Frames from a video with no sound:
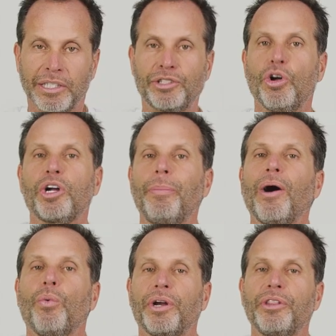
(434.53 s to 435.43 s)
Let's talk
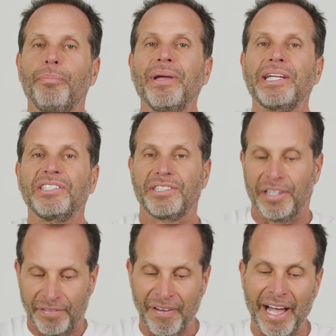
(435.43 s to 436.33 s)
about one of the biggest
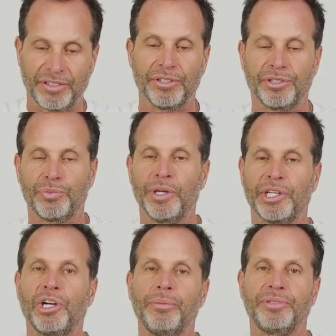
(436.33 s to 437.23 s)
factors when
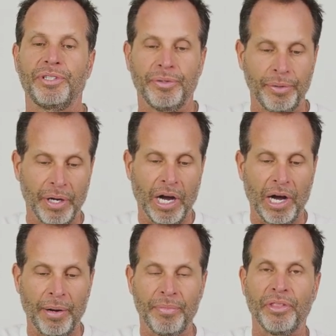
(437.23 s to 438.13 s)
it comes to
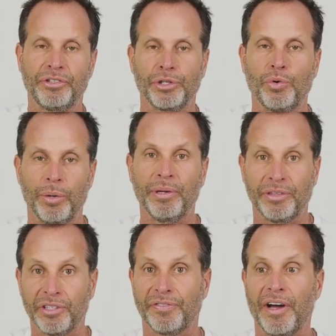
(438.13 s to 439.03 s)
um, this
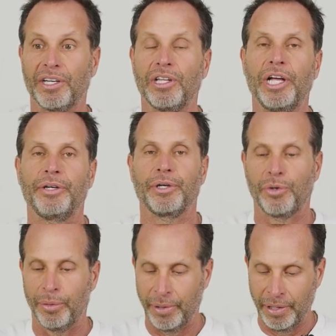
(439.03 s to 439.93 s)
equipment, this vinyl liner
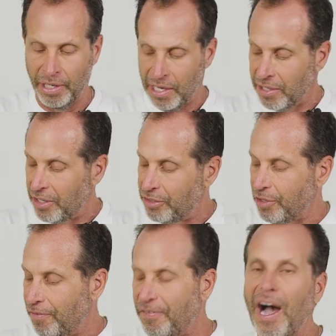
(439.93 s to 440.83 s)
equipment. There's
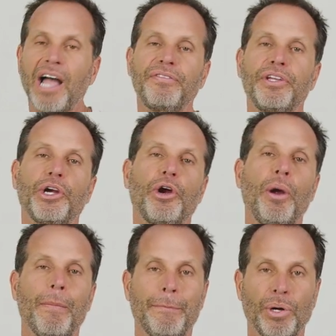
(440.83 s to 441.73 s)
a five-year
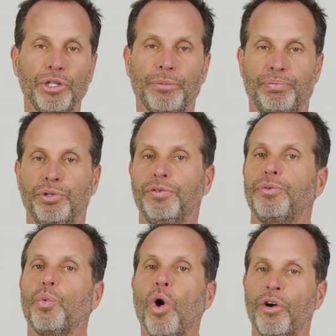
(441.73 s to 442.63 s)

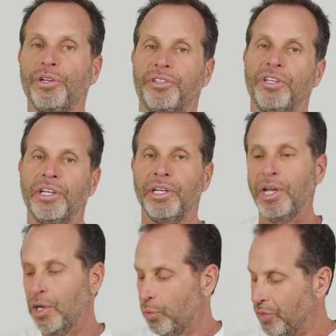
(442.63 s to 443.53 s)
bulletproof warranty
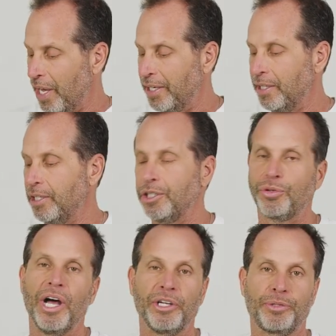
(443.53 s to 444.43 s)
with any
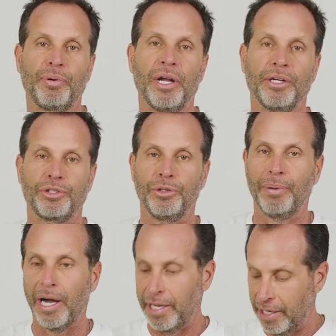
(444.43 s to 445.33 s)
Leaktronics product you
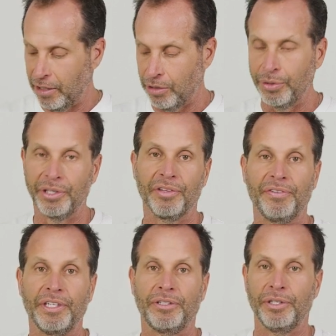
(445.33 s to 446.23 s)
buy, including the
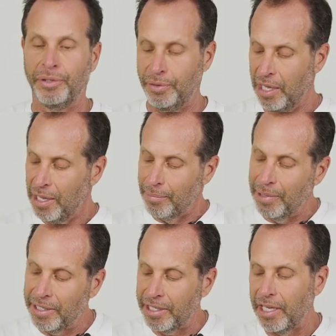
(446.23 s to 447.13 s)
V2.
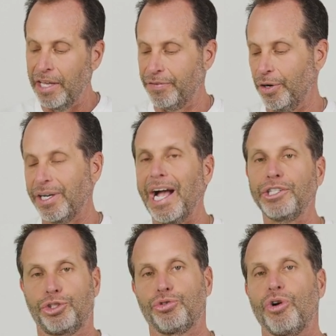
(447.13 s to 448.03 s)
Meaning, if your
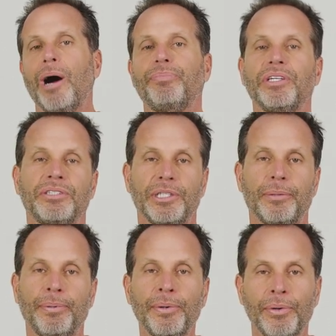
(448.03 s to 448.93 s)
guys drop this in
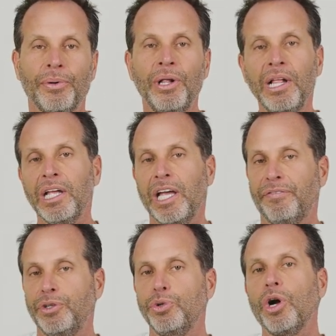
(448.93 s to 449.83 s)
a pool,
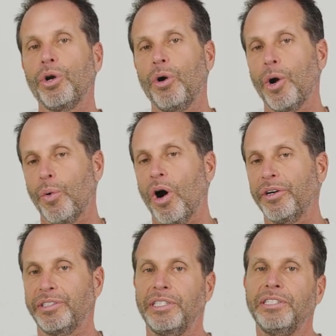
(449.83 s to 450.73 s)
if you go to our
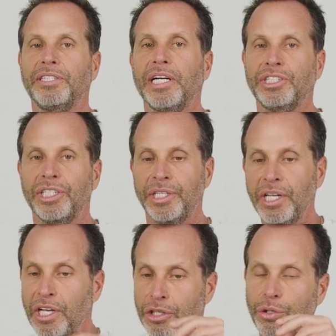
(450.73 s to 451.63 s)
warranty
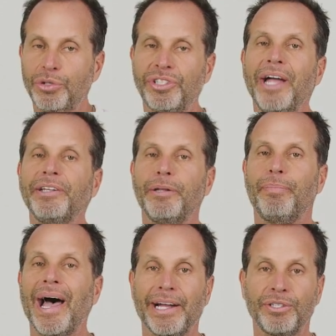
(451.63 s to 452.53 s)
section, you send it
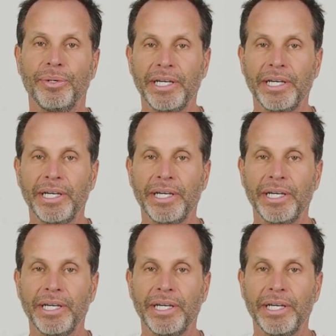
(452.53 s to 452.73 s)
back to